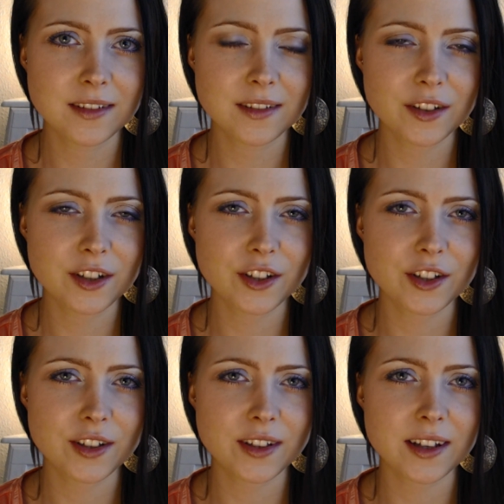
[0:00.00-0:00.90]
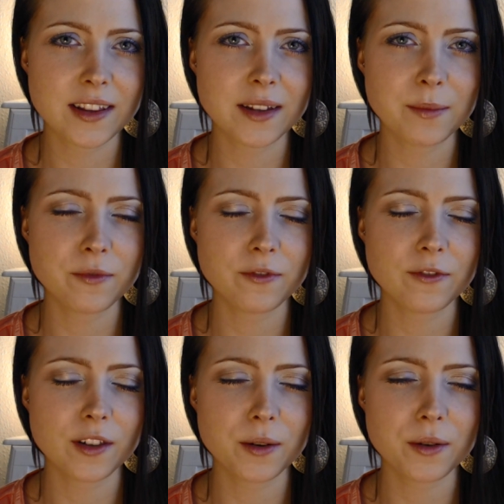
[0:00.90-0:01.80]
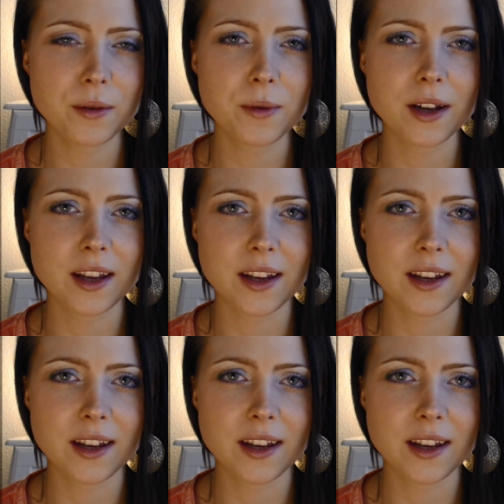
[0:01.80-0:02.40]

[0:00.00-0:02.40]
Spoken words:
You can just let them float away.